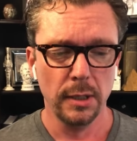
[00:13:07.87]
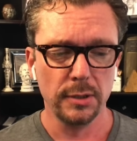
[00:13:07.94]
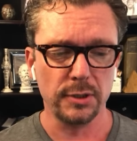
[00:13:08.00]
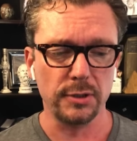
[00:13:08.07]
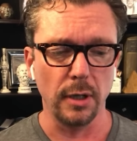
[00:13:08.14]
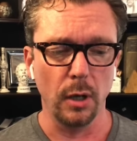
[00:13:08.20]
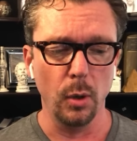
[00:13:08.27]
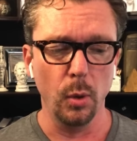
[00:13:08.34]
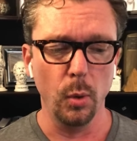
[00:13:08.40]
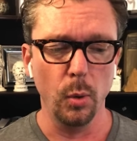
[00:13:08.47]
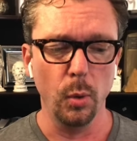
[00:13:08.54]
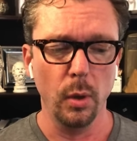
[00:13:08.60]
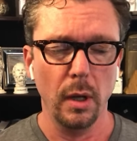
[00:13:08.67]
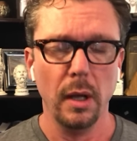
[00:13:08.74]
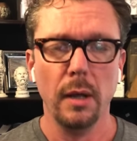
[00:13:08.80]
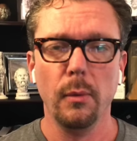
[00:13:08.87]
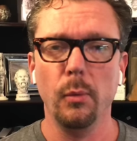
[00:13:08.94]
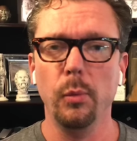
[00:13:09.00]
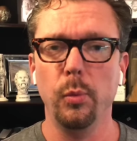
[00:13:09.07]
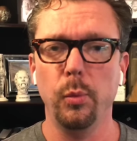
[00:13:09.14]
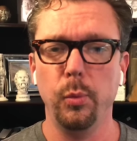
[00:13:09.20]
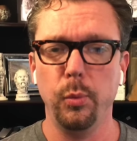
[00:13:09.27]
So,
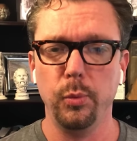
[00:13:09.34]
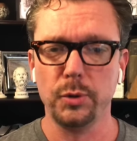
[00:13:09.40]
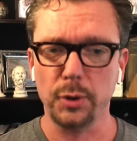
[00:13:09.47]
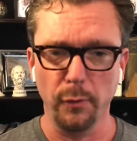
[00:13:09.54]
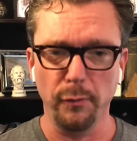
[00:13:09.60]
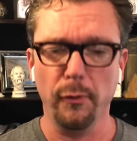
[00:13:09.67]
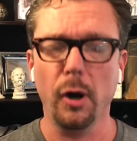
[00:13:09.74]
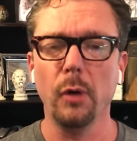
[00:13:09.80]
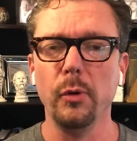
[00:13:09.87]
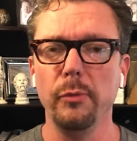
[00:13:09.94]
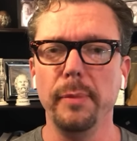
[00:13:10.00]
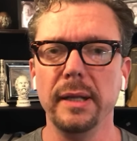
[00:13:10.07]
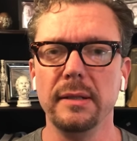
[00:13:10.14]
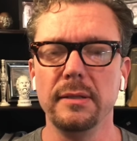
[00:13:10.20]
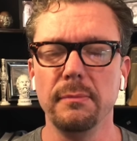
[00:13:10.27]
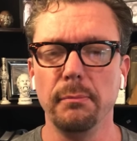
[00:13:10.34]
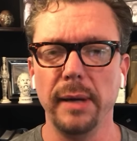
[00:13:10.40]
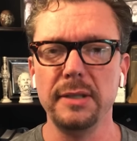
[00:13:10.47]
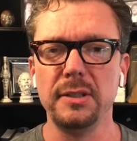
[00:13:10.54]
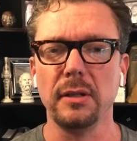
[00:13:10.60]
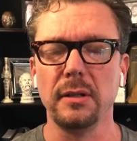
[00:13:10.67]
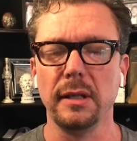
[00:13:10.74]
so far we've been
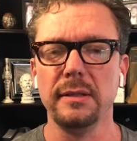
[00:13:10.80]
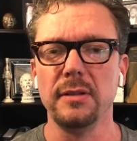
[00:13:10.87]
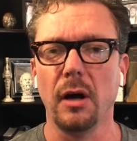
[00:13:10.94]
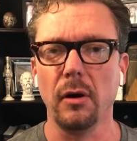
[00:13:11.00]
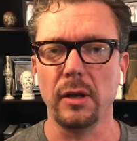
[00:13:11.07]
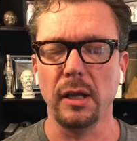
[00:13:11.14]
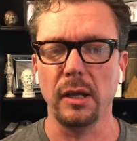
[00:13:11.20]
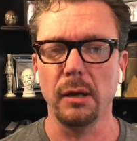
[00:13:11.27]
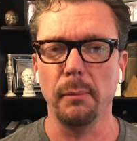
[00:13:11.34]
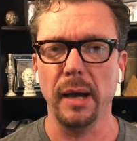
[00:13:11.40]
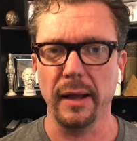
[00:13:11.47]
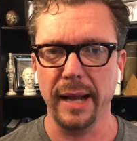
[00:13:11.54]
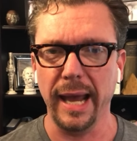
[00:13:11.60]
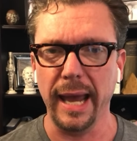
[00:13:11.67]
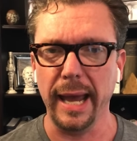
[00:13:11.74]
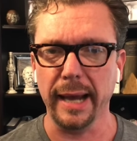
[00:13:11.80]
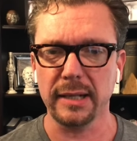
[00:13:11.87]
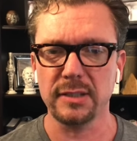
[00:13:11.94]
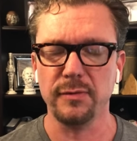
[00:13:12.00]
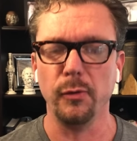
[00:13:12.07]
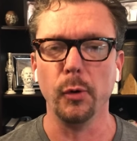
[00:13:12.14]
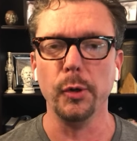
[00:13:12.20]
basically talking about
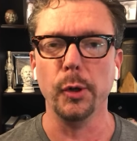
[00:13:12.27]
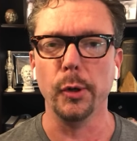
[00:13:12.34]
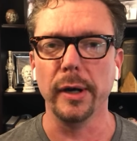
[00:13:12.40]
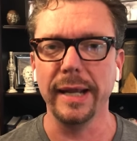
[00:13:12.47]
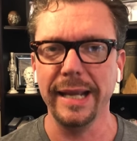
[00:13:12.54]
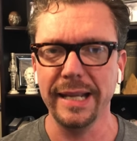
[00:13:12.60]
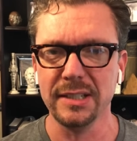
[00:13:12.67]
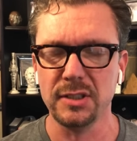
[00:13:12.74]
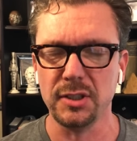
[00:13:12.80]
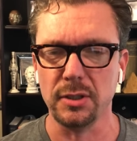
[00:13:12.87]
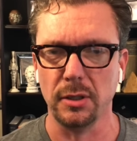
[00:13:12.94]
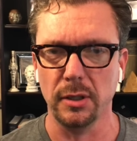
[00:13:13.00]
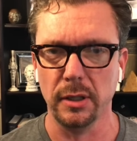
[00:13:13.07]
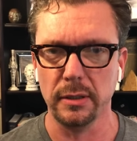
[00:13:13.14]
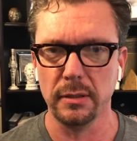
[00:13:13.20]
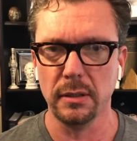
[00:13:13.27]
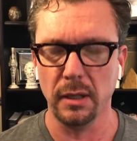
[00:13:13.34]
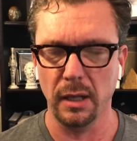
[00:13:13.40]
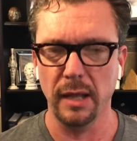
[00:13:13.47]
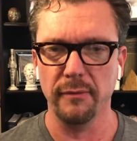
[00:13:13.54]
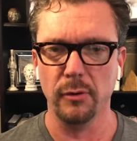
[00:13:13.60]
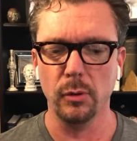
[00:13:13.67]
hacks for your insulin
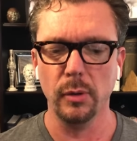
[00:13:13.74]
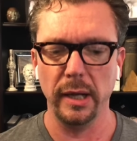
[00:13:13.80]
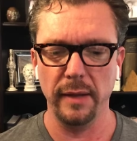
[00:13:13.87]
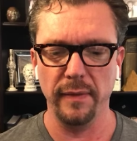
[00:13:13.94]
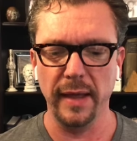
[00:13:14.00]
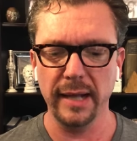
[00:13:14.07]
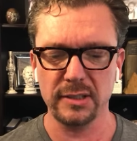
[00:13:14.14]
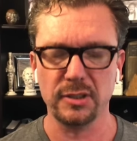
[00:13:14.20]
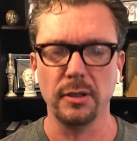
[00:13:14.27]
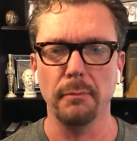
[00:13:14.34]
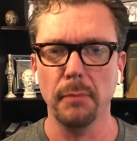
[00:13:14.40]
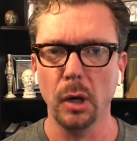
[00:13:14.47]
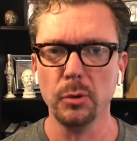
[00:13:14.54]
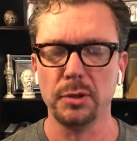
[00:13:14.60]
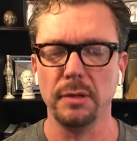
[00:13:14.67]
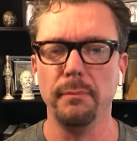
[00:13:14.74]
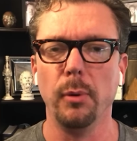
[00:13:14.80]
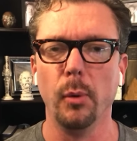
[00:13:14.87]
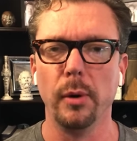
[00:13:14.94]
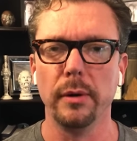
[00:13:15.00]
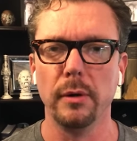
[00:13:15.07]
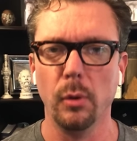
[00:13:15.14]
level, and that's the most
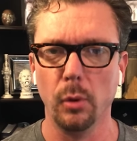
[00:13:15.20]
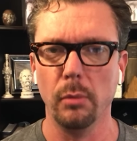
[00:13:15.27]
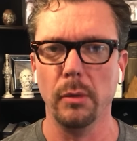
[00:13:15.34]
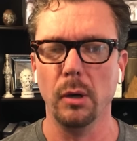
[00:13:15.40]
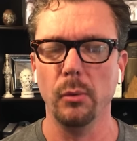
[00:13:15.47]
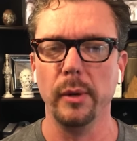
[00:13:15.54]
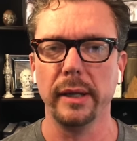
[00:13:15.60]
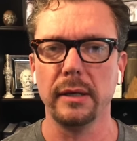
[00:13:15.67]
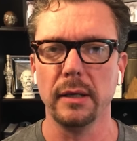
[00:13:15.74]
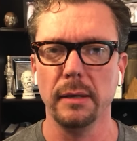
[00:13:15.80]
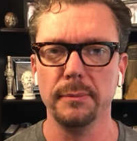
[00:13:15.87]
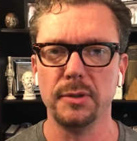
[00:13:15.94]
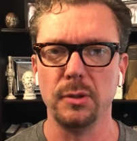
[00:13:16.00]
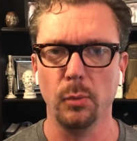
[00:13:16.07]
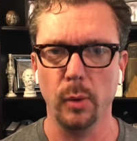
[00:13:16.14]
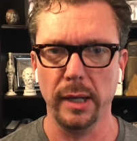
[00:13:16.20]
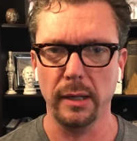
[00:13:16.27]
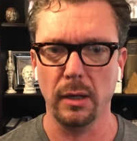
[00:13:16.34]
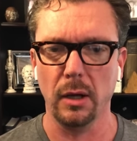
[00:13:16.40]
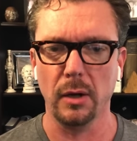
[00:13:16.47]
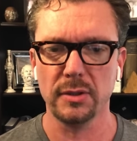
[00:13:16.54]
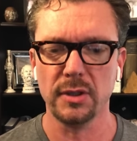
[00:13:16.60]
important hormone when it comes to
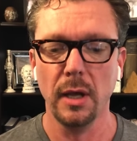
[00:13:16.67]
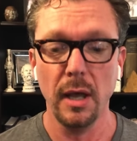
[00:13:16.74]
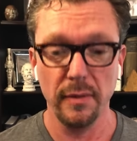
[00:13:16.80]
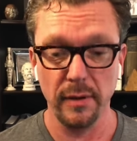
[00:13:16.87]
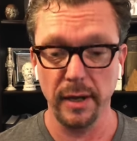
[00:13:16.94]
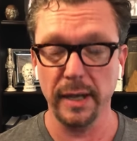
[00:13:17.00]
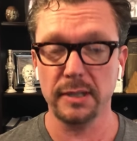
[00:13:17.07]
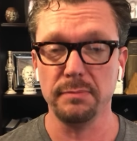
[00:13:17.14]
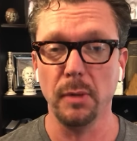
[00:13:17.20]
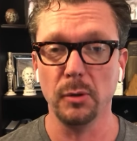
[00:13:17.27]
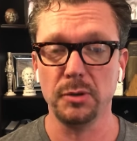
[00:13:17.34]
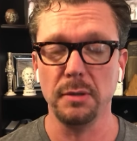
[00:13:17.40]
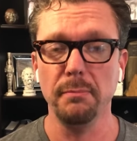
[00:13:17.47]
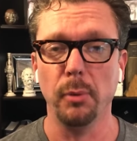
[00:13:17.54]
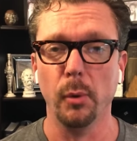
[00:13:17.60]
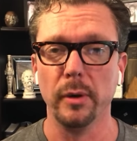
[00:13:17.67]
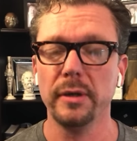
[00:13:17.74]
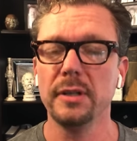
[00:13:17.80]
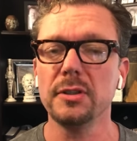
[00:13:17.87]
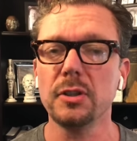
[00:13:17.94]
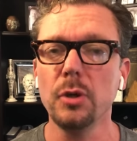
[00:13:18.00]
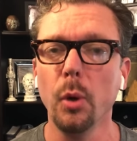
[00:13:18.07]
weight loss. The next most
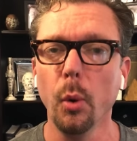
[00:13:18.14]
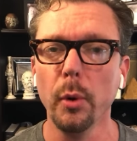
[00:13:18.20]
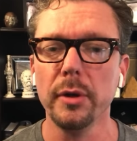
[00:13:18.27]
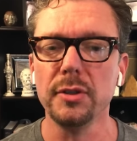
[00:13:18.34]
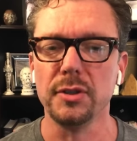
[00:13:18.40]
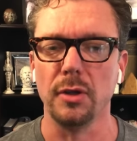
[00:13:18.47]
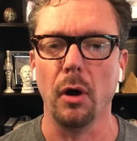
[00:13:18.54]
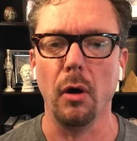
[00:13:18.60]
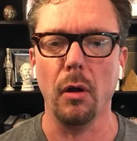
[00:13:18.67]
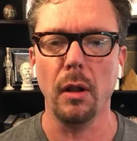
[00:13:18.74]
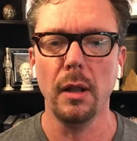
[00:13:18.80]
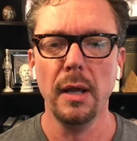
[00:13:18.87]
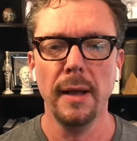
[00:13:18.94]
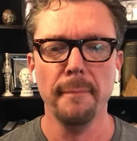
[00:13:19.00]
important is cortisol.